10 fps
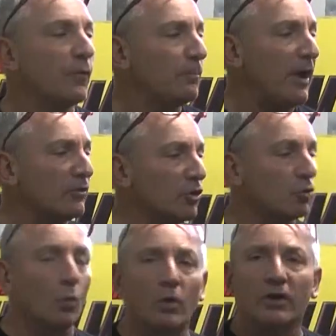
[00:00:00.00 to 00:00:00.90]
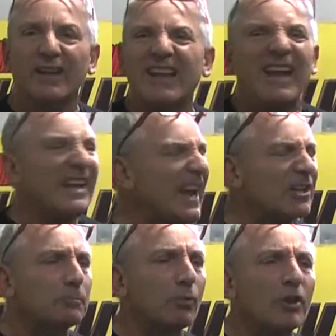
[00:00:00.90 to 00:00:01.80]
foot-pounds of torque. And
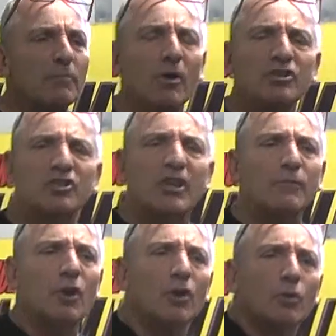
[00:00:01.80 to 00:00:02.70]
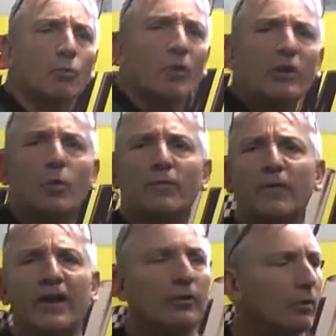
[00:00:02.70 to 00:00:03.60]
that's pretty much 700 right off
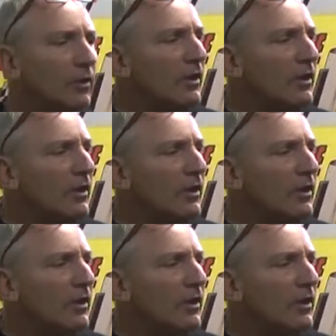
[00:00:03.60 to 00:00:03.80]
idle.